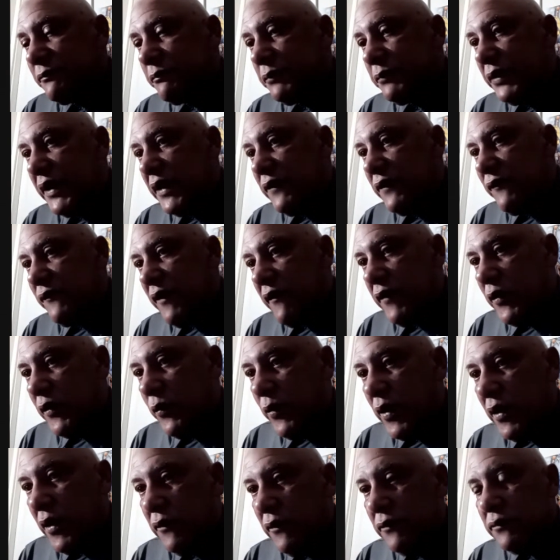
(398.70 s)
playing very
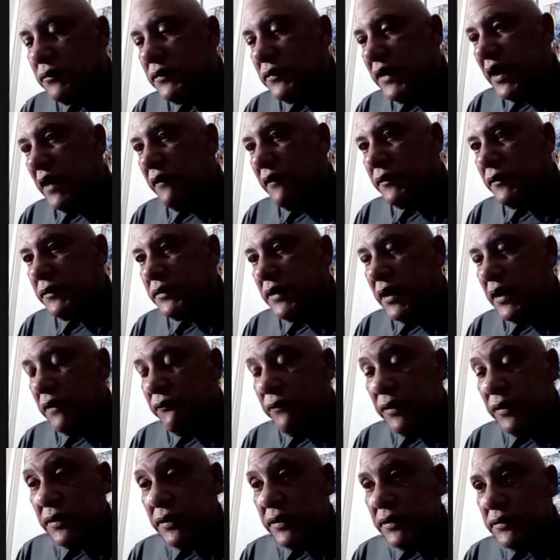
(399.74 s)
well. They're
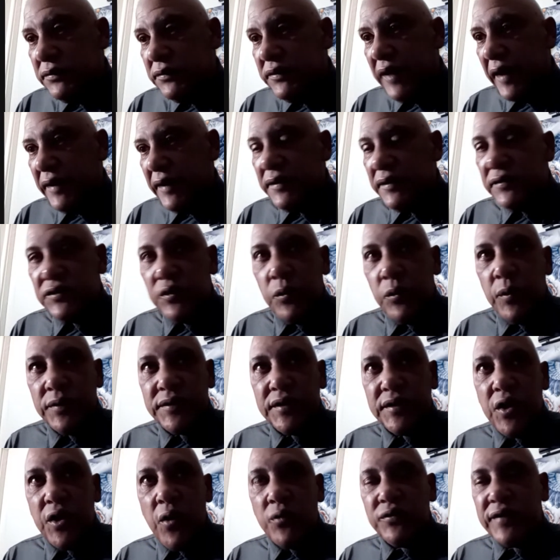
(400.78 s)
really taking into what
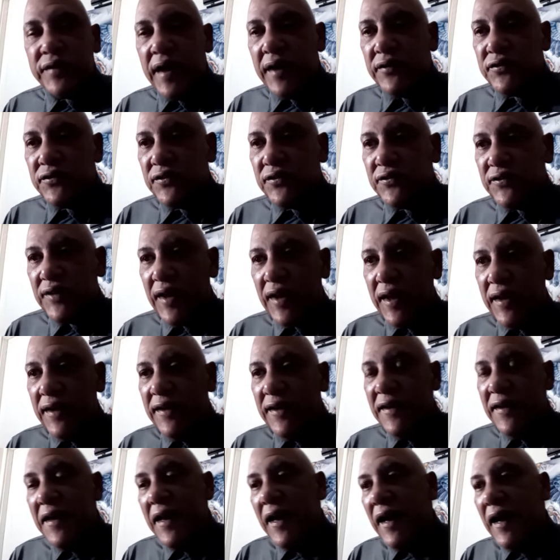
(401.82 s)
the coach has to say.
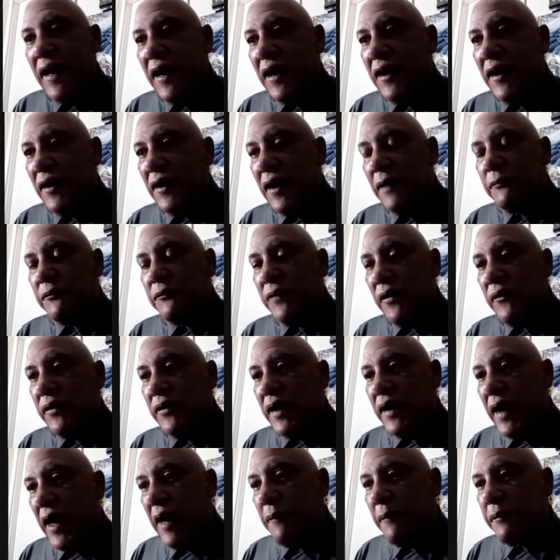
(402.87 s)
I'm
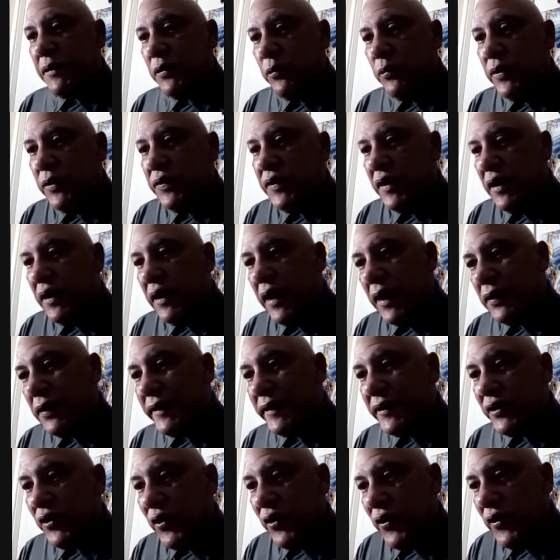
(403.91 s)
very happy with the
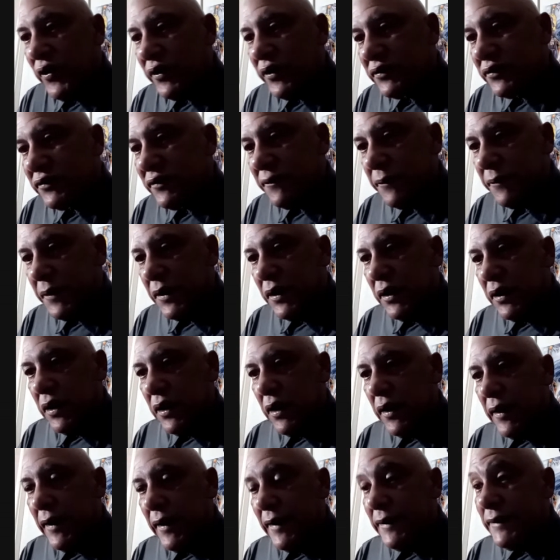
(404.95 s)
Atlanta Hawks.
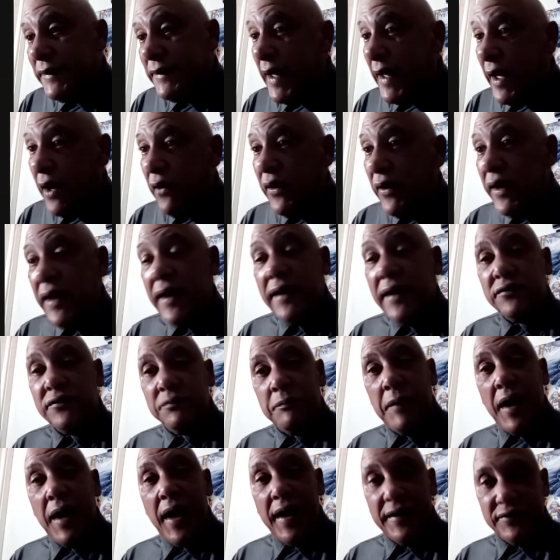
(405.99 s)
Now, here's
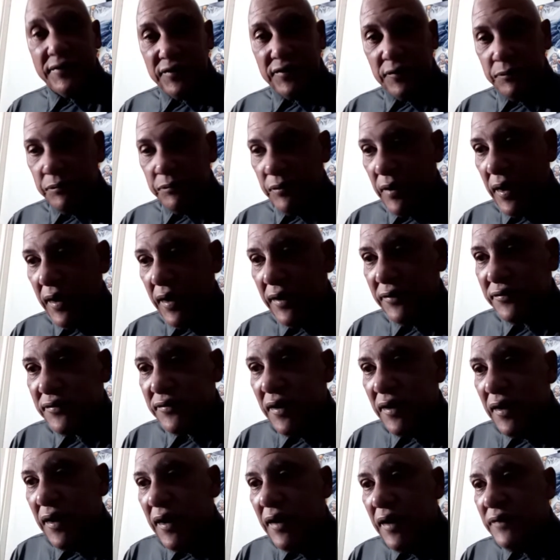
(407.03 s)
my surprise:
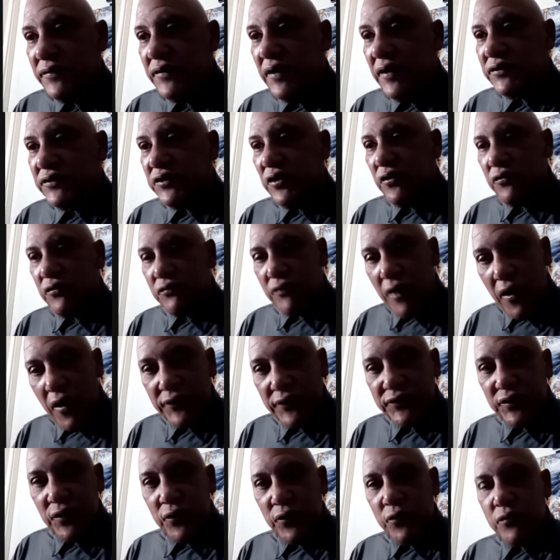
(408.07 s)
the
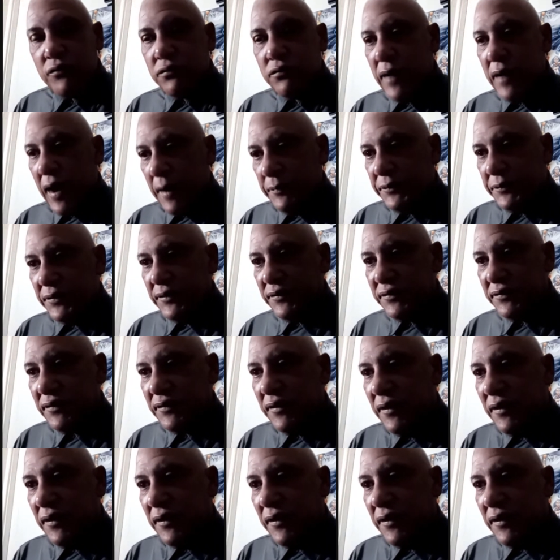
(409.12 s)
Toronto Raptors.